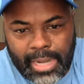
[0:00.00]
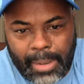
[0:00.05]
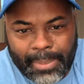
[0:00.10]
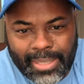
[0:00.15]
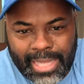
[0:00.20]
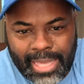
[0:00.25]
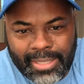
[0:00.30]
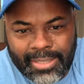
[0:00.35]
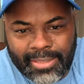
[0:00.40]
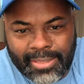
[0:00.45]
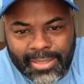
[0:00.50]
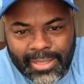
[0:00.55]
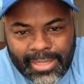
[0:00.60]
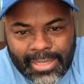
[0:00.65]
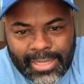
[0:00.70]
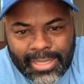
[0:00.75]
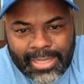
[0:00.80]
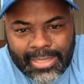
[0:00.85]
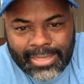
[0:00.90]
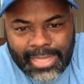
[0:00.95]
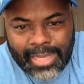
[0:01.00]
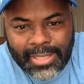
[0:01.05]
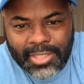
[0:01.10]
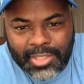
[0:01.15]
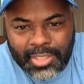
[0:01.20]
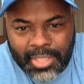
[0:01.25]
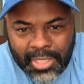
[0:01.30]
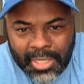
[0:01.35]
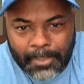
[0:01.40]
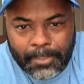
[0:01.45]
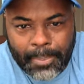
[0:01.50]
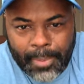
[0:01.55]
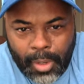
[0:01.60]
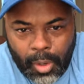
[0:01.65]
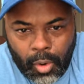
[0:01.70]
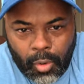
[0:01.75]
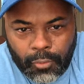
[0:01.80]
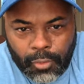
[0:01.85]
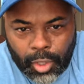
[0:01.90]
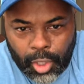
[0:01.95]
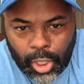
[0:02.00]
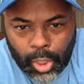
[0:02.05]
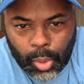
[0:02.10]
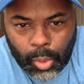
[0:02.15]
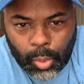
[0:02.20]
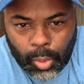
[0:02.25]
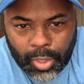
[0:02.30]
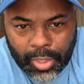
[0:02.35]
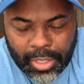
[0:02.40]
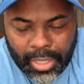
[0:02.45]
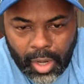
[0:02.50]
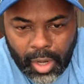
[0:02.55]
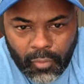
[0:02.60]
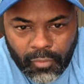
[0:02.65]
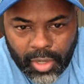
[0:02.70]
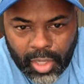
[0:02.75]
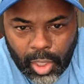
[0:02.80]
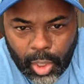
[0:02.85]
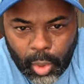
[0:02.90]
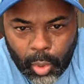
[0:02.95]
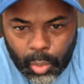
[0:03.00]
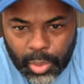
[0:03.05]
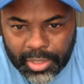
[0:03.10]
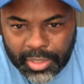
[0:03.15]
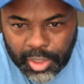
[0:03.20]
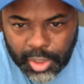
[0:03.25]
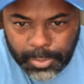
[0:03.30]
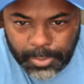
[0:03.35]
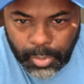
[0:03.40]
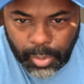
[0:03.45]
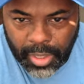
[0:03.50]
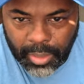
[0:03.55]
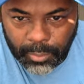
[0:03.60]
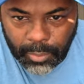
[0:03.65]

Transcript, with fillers: I mean, that's that's tip overload, overload at this point,